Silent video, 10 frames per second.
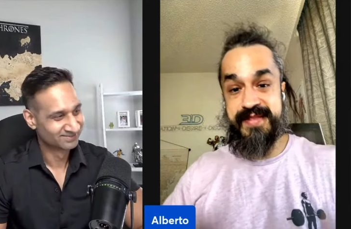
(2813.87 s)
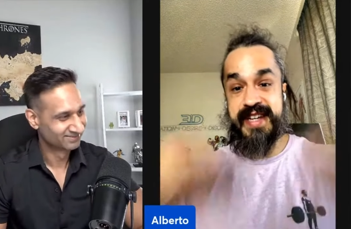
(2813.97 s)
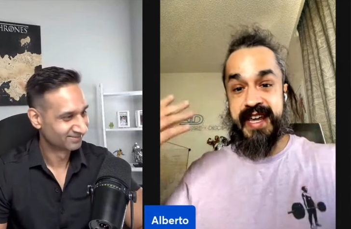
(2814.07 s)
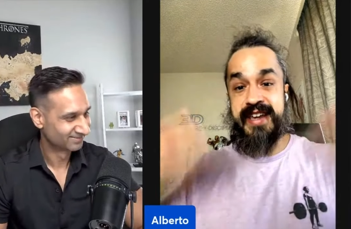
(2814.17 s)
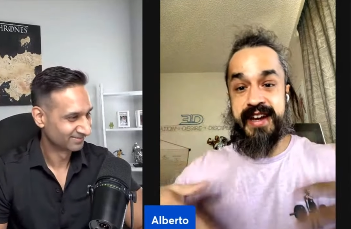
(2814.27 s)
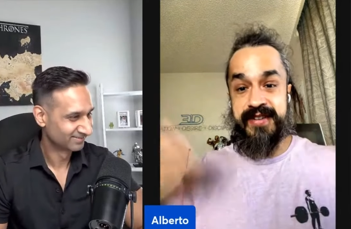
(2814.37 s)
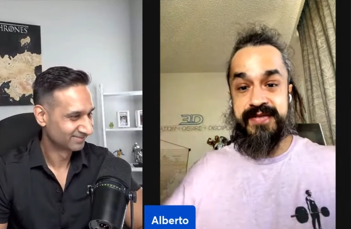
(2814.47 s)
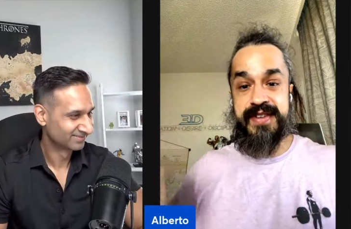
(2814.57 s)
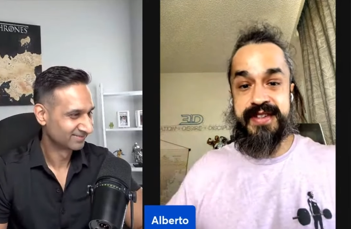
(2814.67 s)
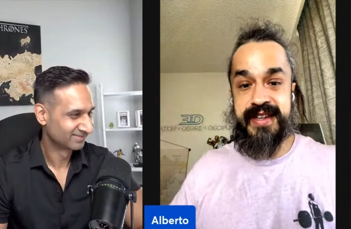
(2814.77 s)
Speaker 1: take care
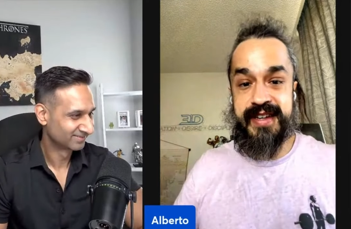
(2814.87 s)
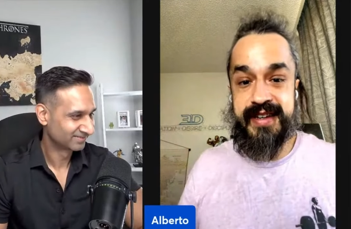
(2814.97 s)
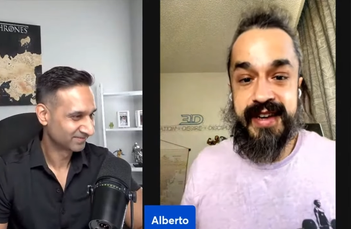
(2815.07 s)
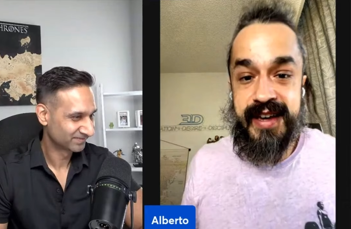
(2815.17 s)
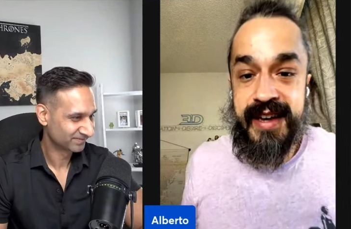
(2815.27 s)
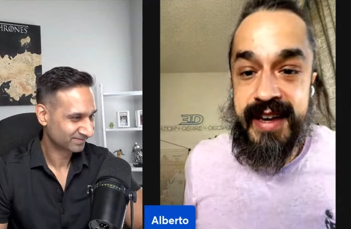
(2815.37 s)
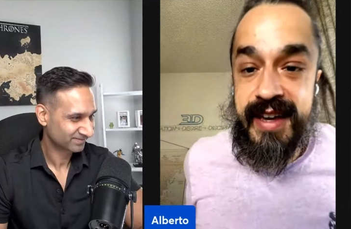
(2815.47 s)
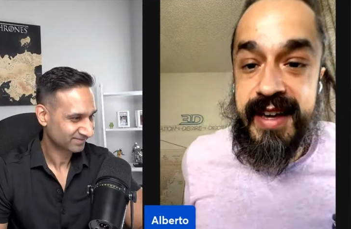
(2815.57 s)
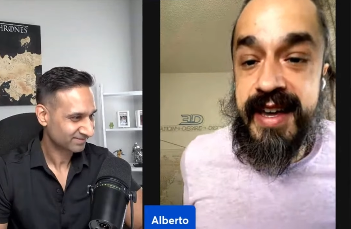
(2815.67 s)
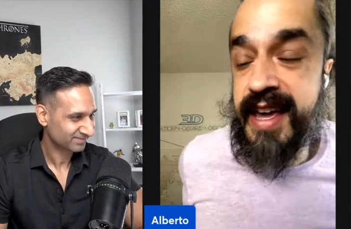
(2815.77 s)
of this like
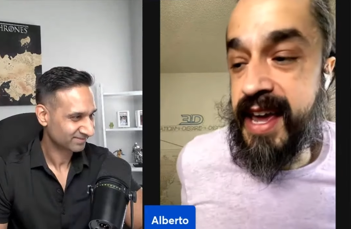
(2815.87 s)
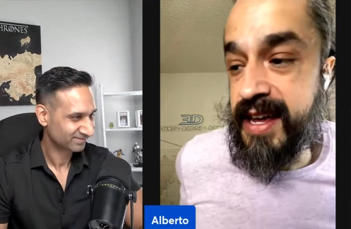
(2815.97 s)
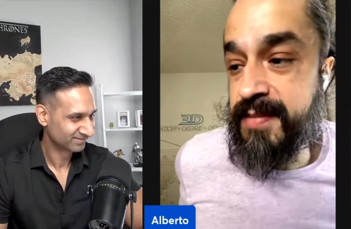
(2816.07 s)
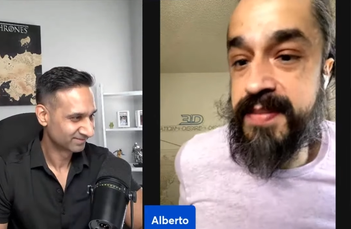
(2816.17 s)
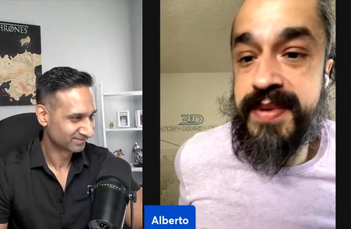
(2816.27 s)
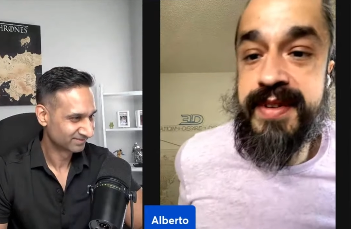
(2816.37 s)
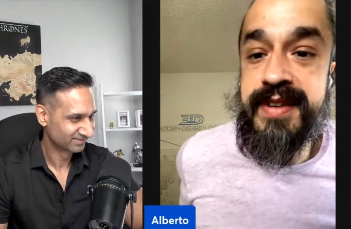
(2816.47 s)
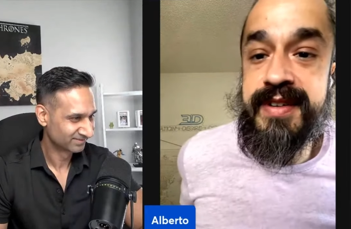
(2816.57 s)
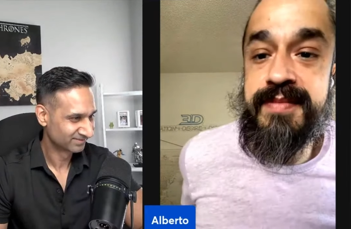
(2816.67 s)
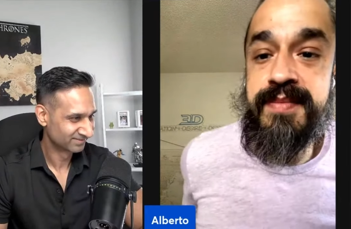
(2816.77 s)
ape
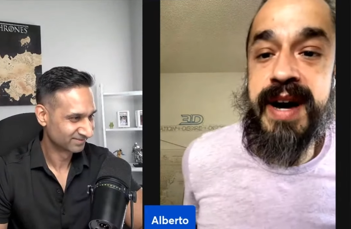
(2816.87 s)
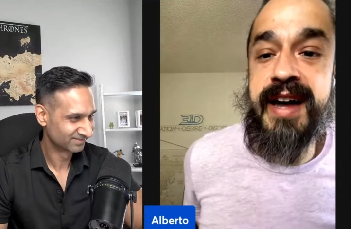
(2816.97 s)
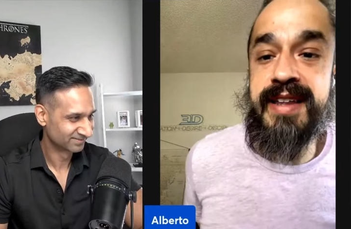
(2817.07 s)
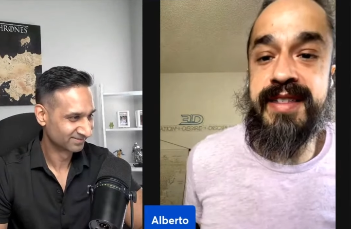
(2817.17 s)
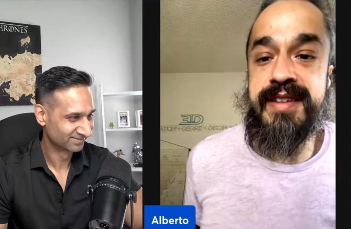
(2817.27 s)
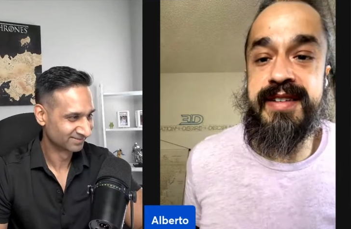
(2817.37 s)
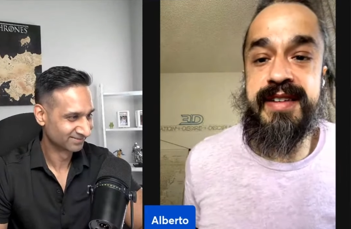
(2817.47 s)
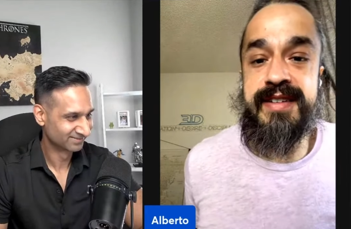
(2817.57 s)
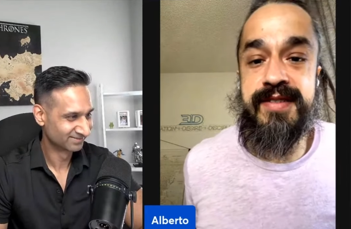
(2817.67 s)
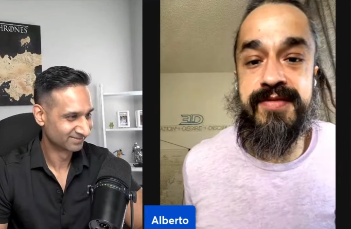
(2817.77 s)
body that
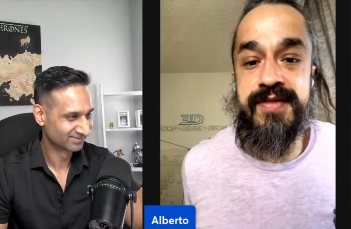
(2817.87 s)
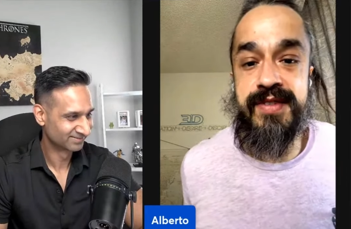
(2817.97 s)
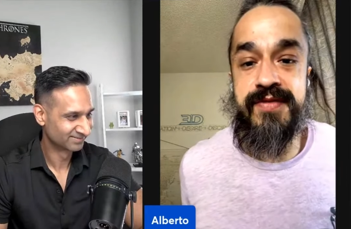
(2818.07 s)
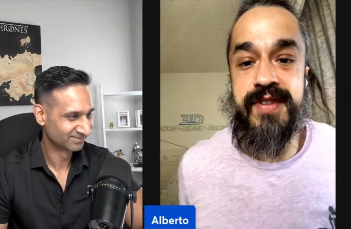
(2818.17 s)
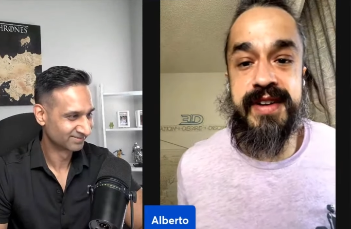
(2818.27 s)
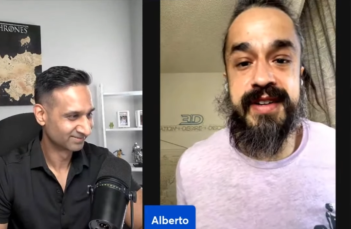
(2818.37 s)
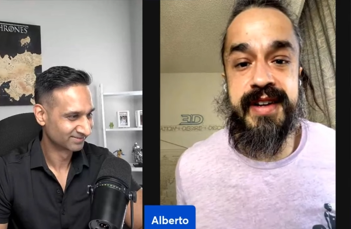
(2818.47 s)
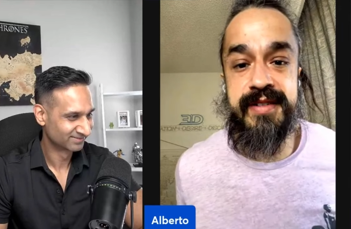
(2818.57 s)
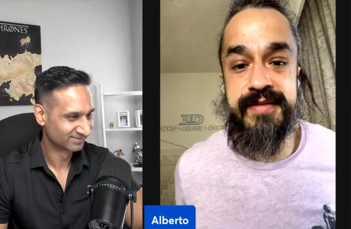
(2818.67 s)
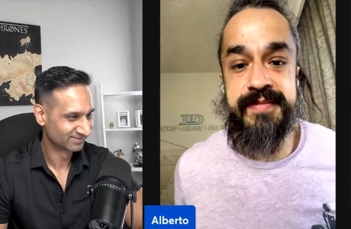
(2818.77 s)
like you've you've rented
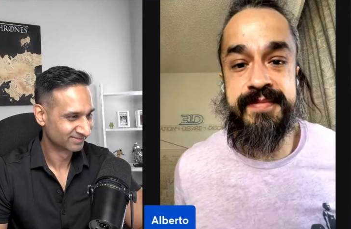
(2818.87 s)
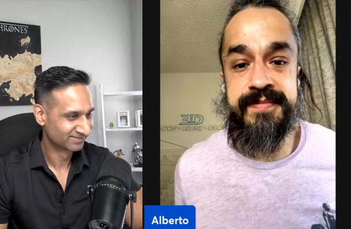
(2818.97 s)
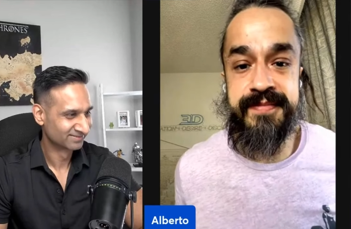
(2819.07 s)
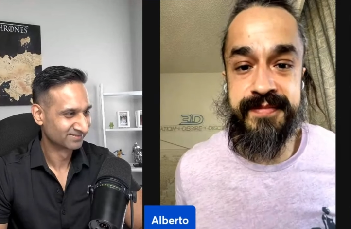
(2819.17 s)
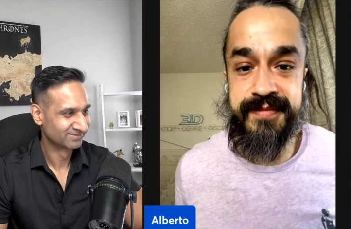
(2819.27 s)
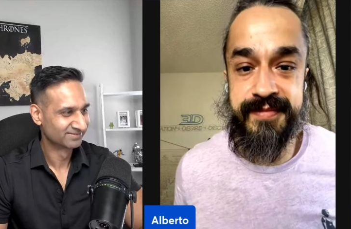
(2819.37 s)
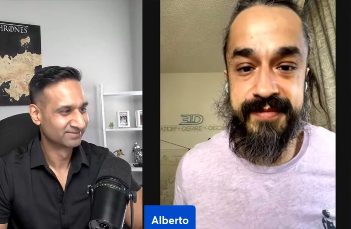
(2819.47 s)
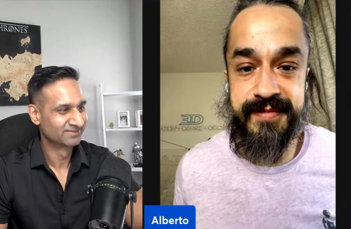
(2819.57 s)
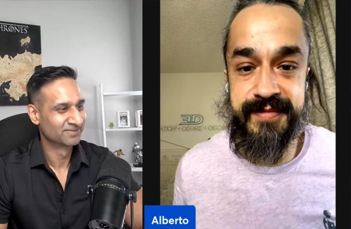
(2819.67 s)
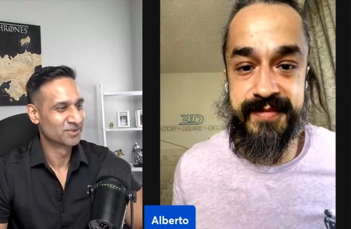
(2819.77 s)
out.
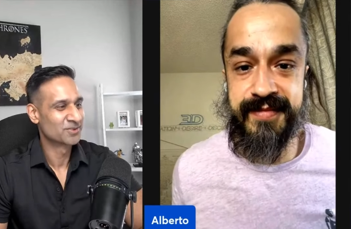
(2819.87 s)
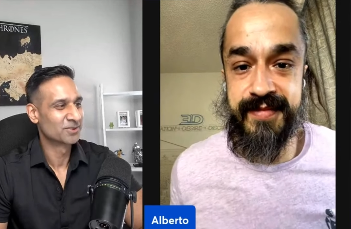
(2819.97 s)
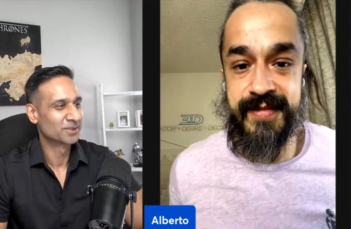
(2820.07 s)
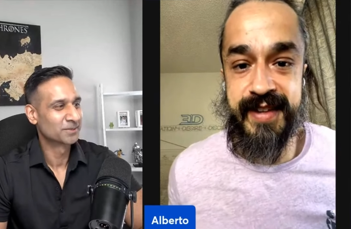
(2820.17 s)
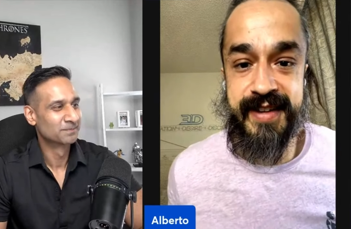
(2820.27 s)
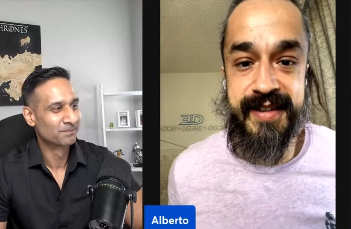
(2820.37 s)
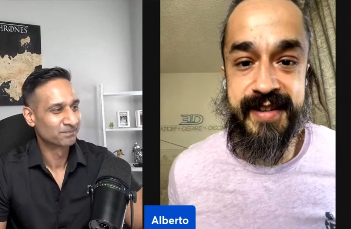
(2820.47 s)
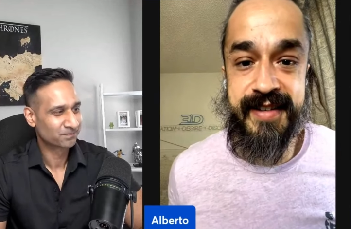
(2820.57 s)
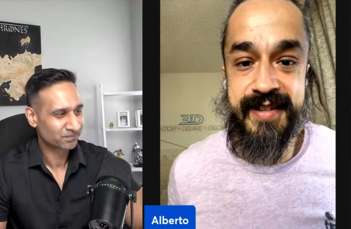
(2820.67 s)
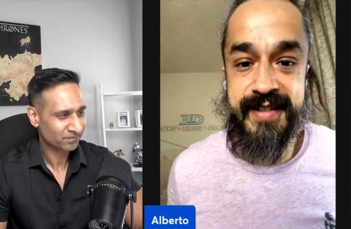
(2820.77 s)
For
Speaker 2: sure.
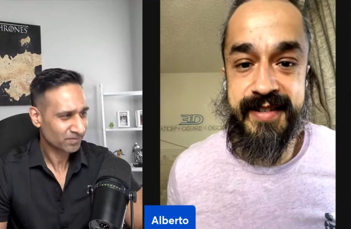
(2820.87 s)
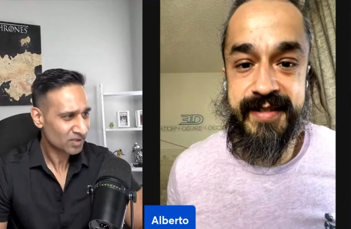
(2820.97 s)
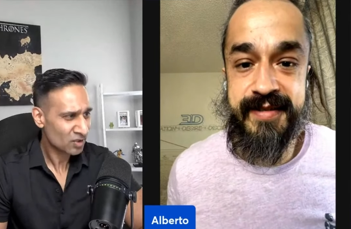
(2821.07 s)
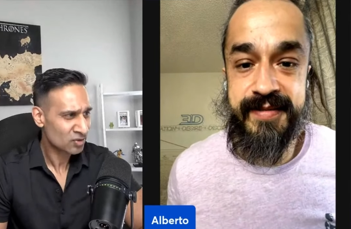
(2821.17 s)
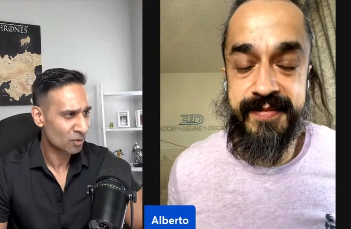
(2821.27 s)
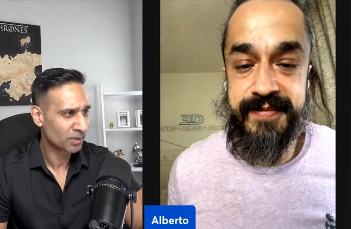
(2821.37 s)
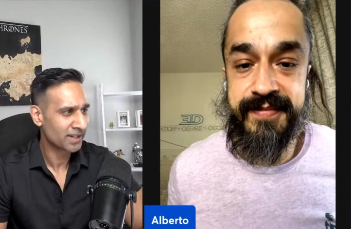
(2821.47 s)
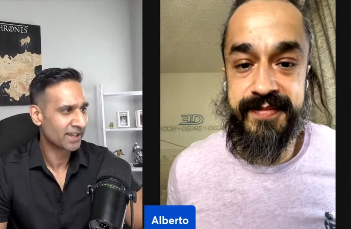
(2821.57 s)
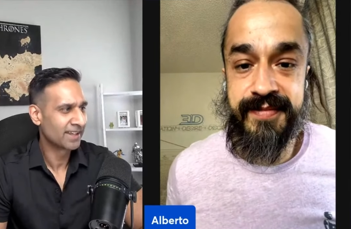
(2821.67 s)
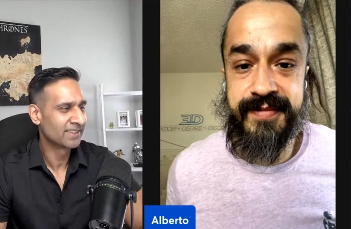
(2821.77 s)
So I want
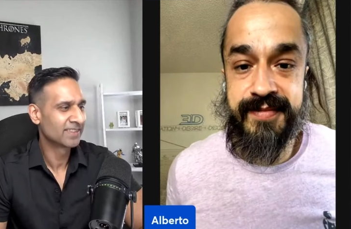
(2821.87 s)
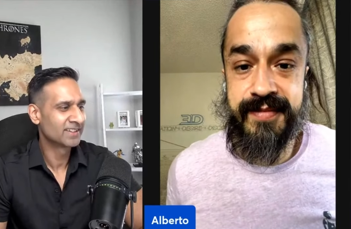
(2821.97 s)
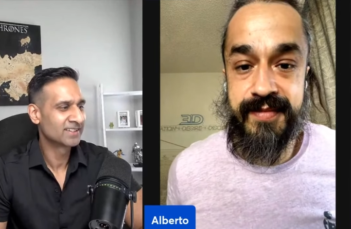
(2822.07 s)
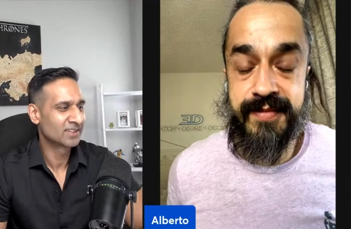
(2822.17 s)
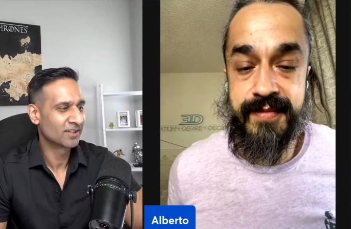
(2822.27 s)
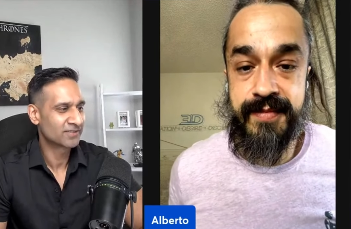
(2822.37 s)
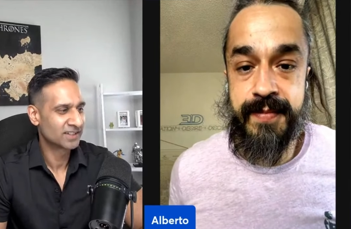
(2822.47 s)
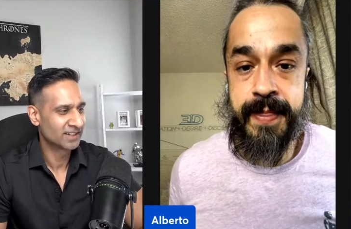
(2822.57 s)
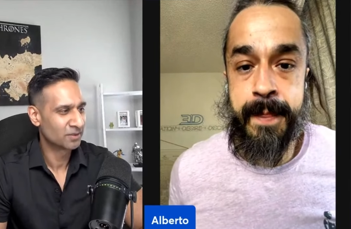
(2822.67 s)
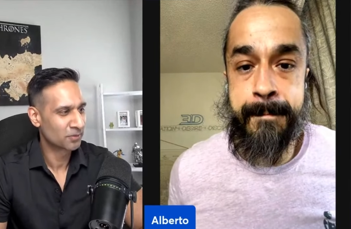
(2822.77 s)
to end things off
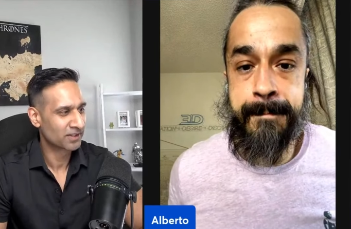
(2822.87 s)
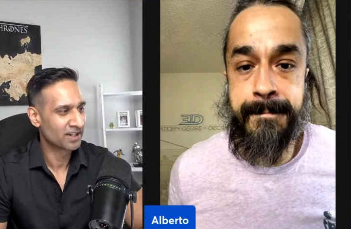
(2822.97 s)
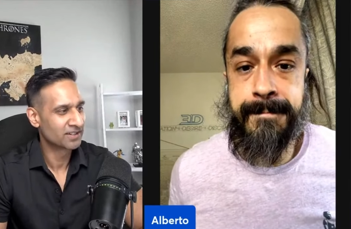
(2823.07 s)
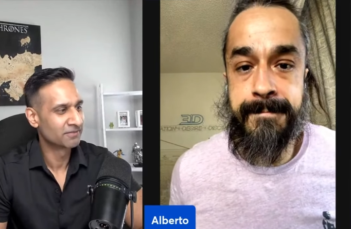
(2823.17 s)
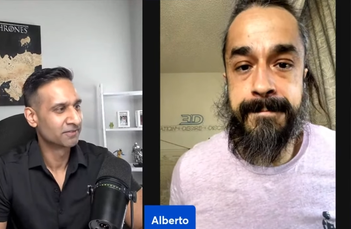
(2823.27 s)
today with kind of a